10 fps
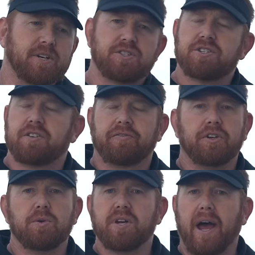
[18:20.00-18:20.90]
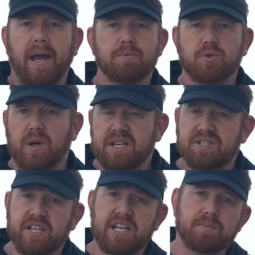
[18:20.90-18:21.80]
There's just a few times where I
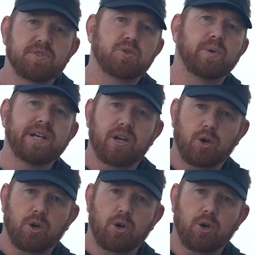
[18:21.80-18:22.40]
see him swing